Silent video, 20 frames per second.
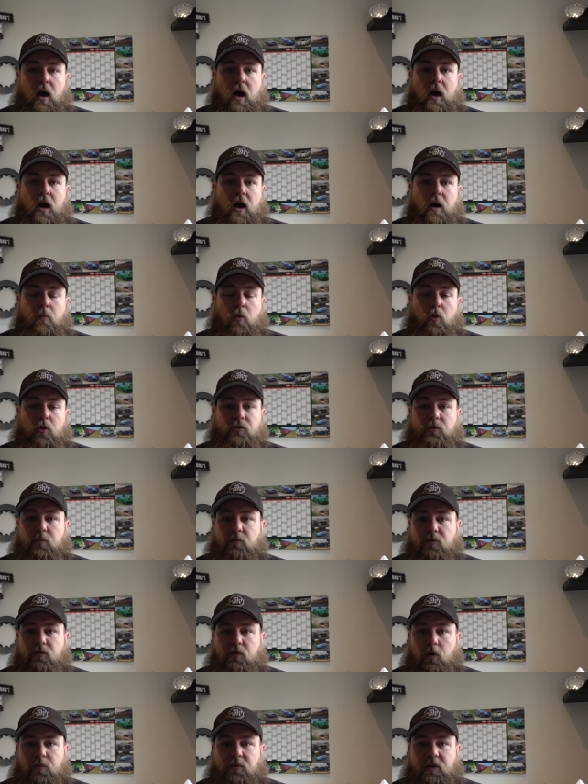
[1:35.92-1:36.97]
um, or some
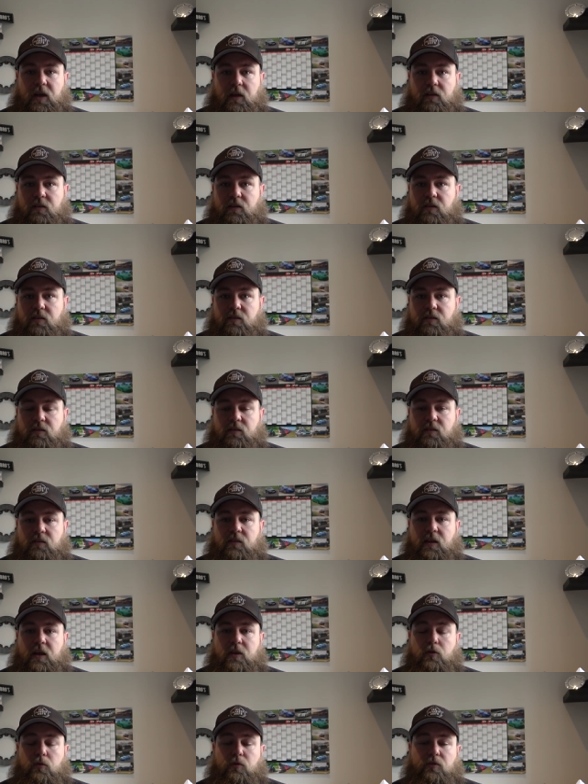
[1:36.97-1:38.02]
StopTech discs,
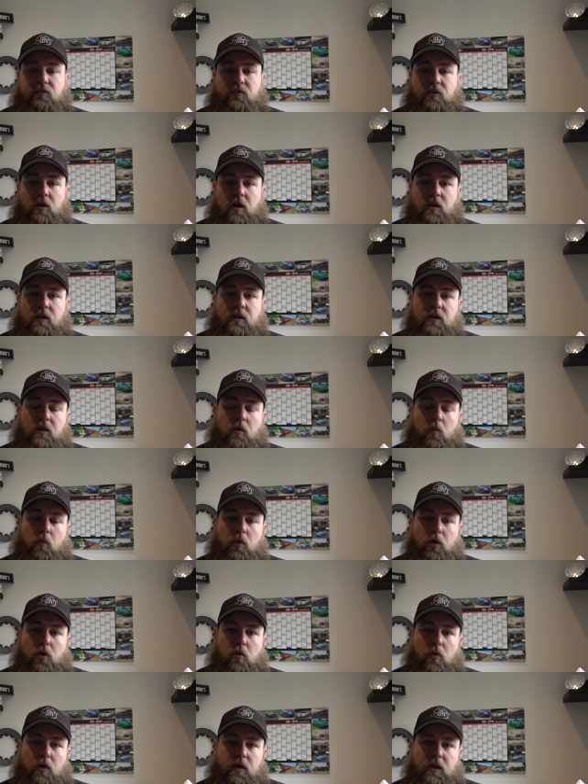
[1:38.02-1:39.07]
they you certainly
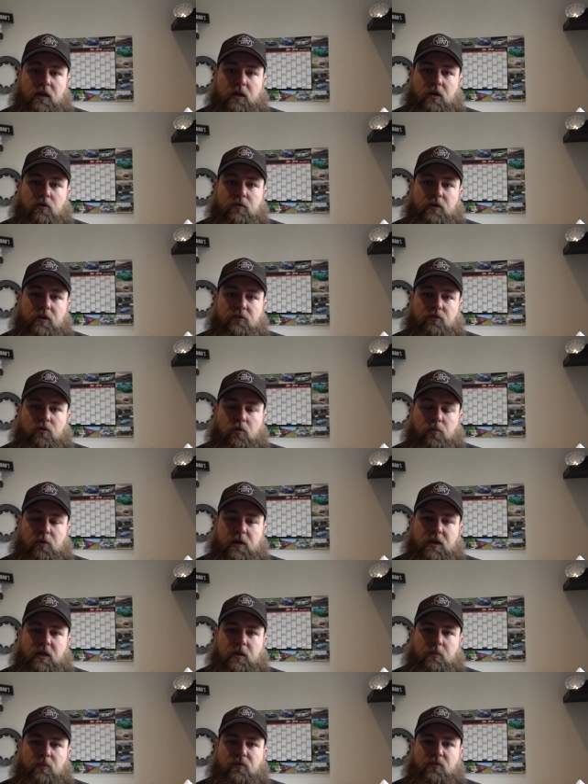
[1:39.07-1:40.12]
will increase your
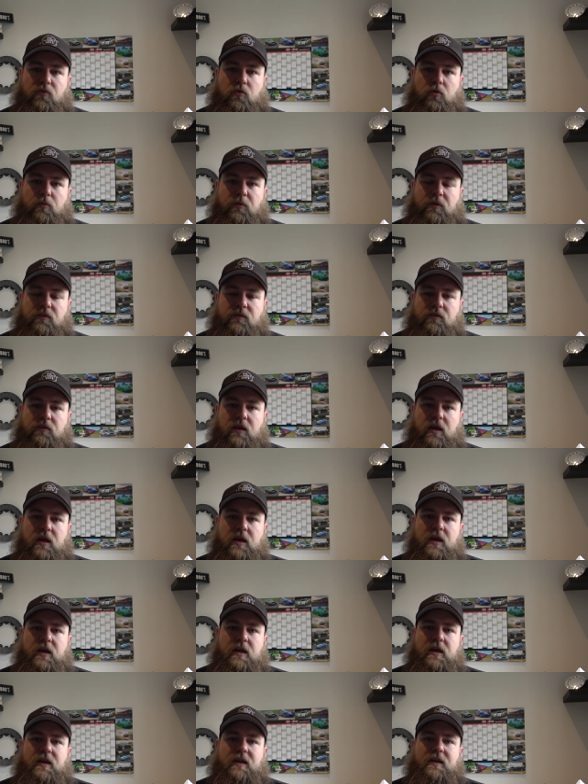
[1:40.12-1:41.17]
braking performance.
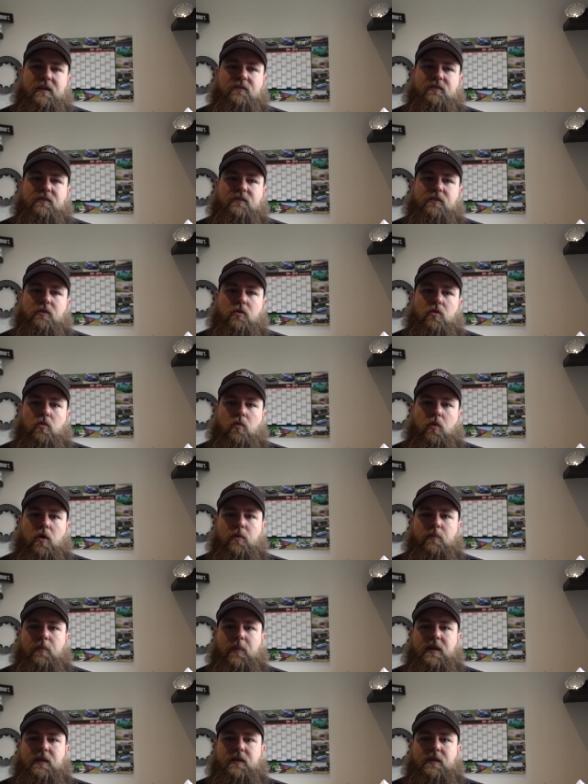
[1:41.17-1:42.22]
It still
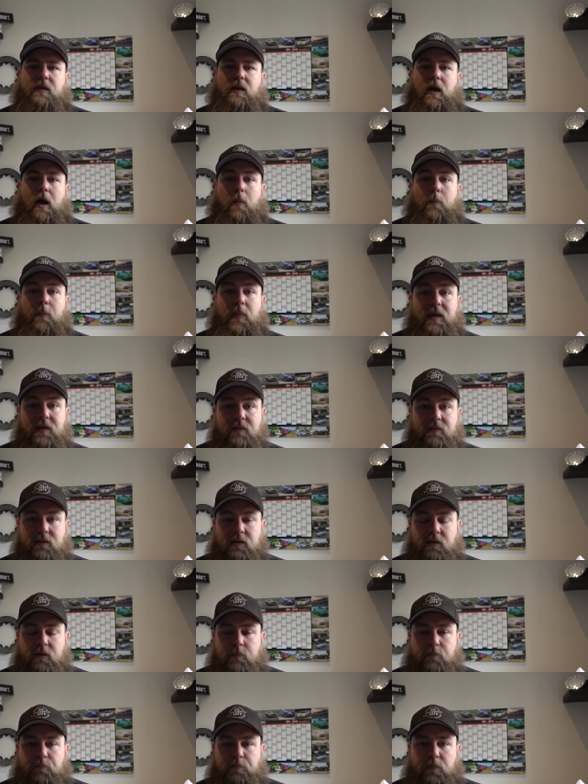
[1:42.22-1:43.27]
won't make it
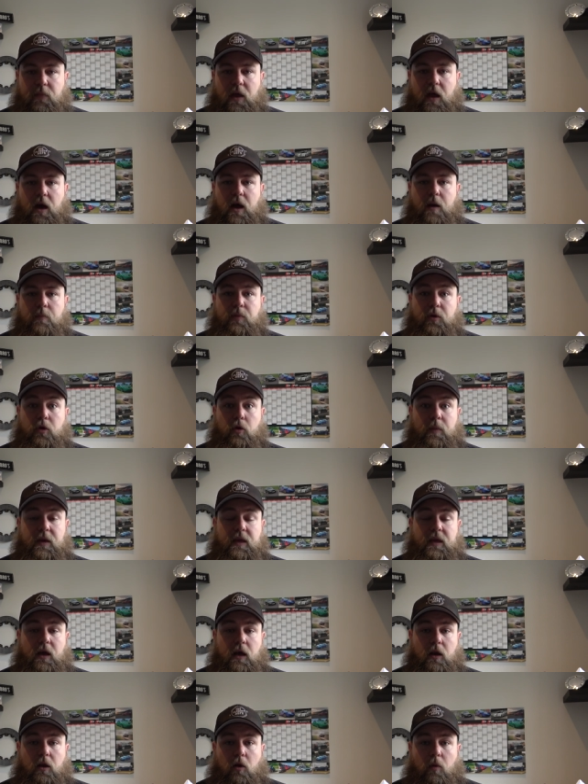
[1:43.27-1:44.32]
amazing, um, but it will
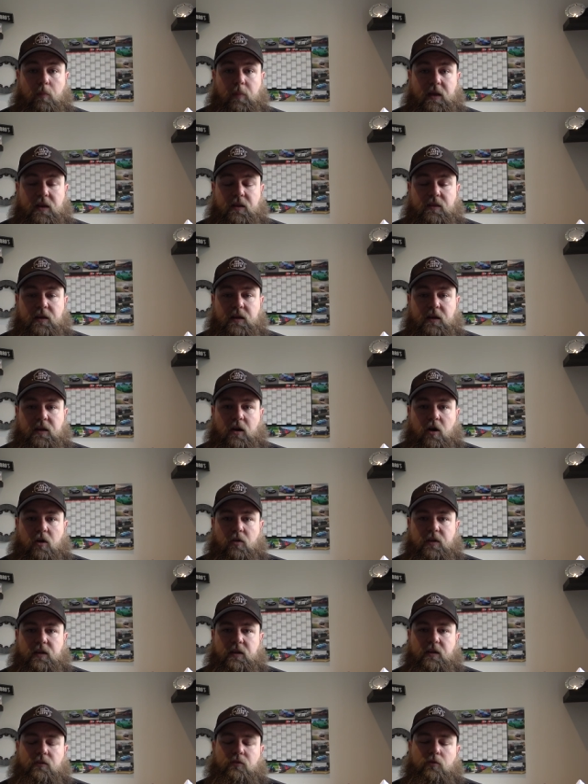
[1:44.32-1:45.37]
make it a lot better than it
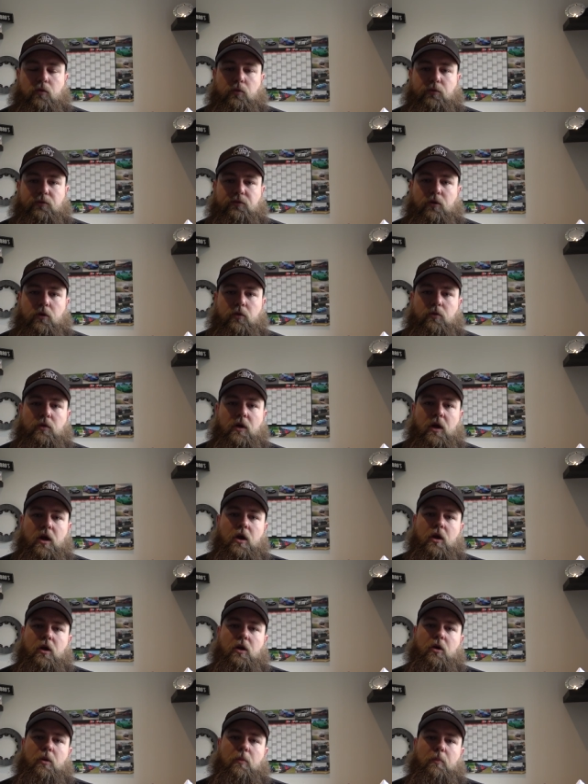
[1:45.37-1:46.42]
currently is. Also
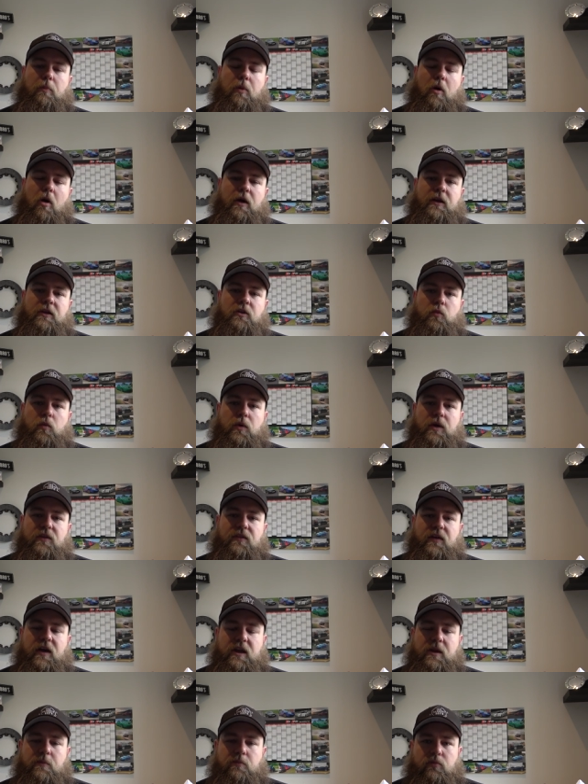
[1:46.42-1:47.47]
combined with
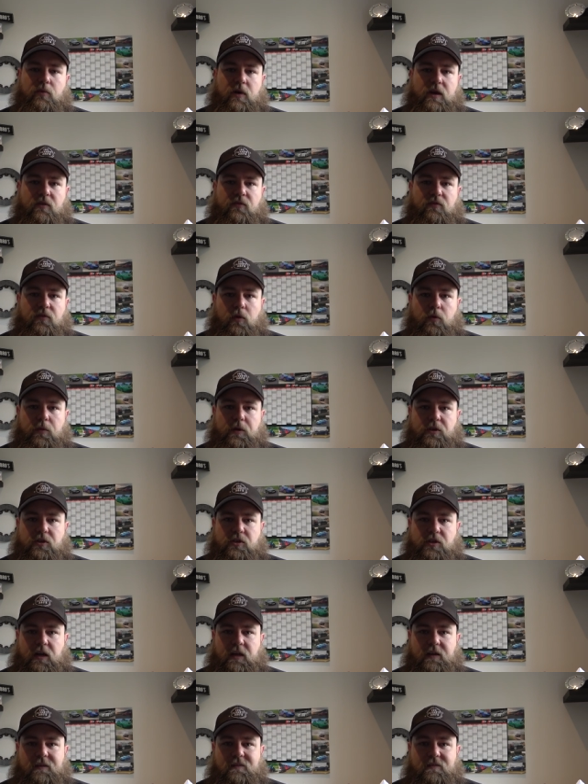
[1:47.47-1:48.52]
a brake fluid
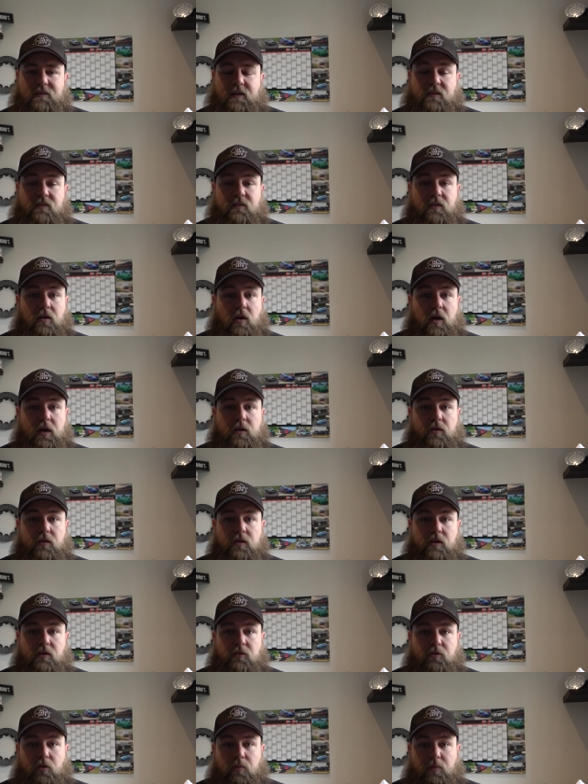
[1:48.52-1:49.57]
change, as the likelihood
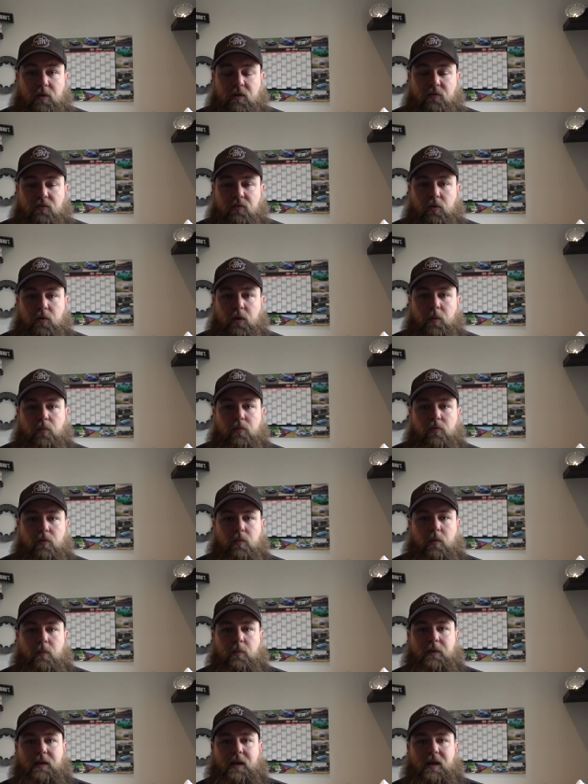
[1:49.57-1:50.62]
is your brake fluid
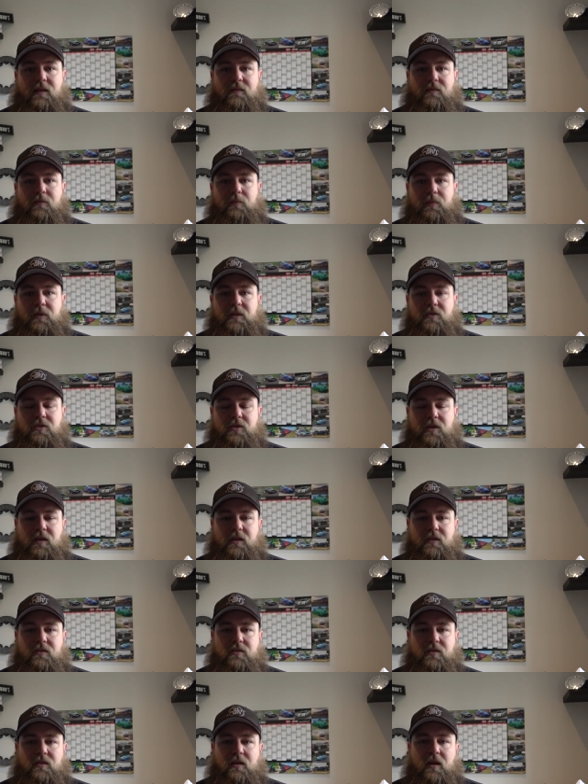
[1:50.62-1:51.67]
probably hasn't been
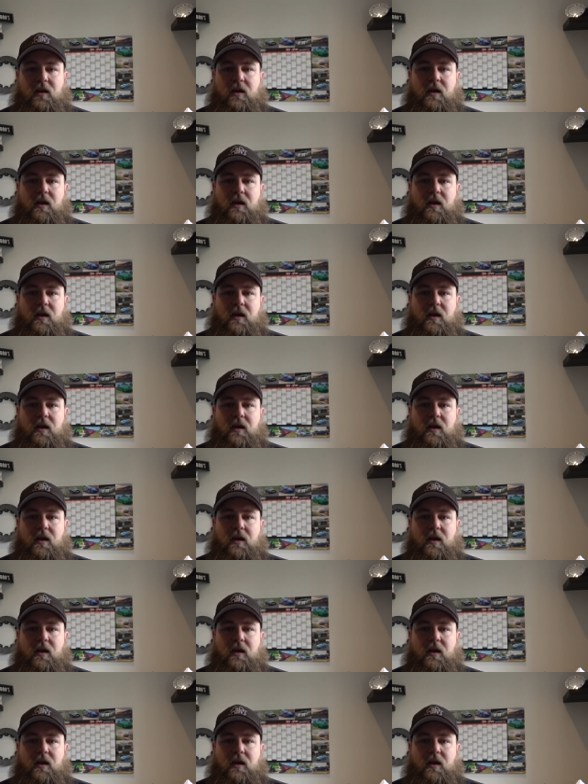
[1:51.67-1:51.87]
changed